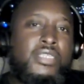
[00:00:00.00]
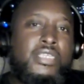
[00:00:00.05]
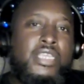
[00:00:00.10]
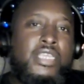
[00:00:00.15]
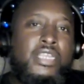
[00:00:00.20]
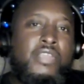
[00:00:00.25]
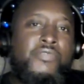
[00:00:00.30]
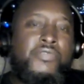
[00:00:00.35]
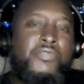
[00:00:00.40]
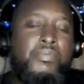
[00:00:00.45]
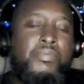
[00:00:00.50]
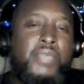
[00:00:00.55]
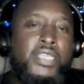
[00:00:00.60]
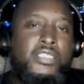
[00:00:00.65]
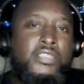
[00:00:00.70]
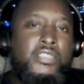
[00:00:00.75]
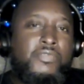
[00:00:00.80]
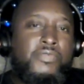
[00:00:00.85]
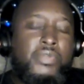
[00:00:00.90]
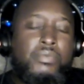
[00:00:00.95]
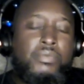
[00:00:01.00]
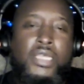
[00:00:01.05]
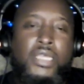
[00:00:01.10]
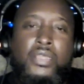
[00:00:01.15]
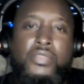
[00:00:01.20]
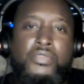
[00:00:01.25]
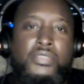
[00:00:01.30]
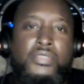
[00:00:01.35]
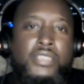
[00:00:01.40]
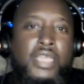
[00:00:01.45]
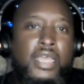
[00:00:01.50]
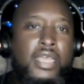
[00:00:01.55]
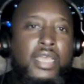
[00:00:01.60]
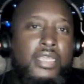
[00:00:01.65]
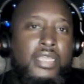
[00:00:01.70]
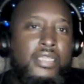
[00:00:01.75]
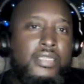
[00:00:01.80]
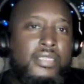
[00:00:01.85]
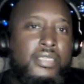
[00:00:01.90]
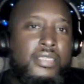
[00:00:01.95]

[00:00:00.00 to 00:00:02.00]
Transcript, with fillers: to get information from the other side.